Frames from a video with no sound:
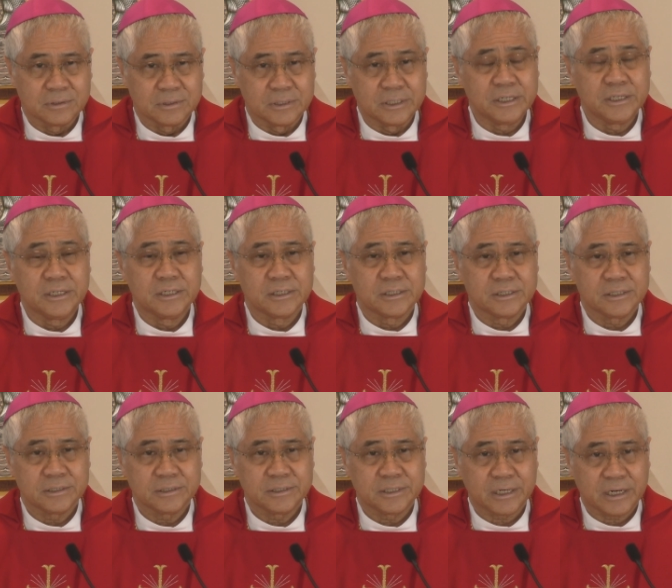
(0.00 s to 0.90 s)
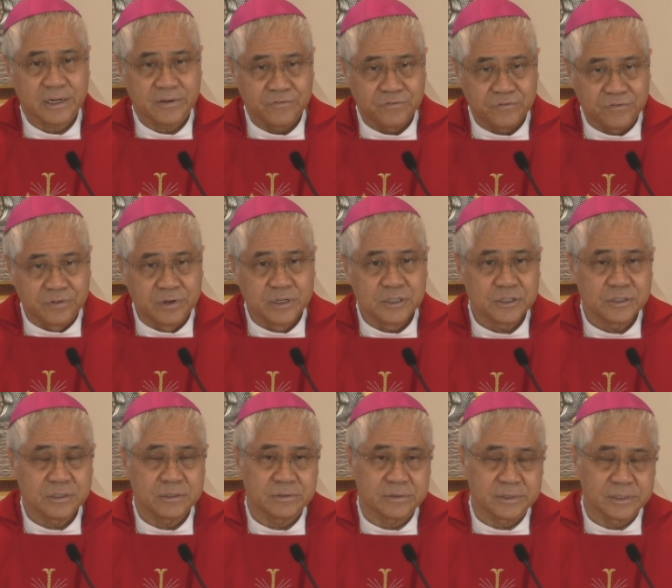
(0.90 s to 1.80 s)
leaders that are
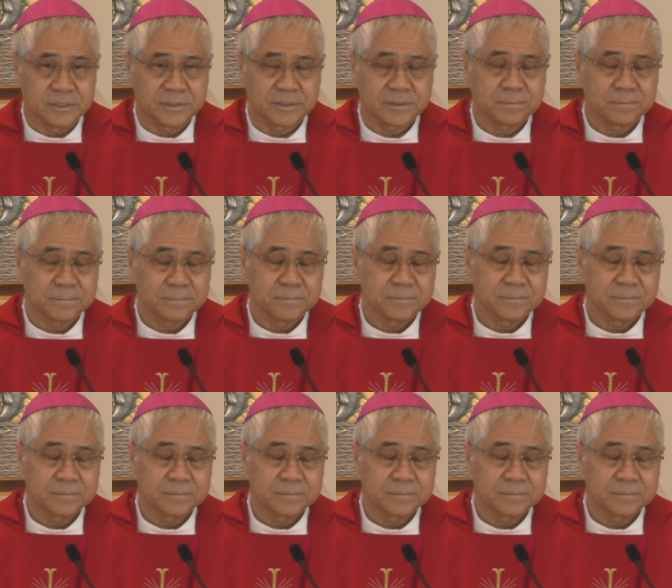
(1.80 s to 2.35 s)
visionaries,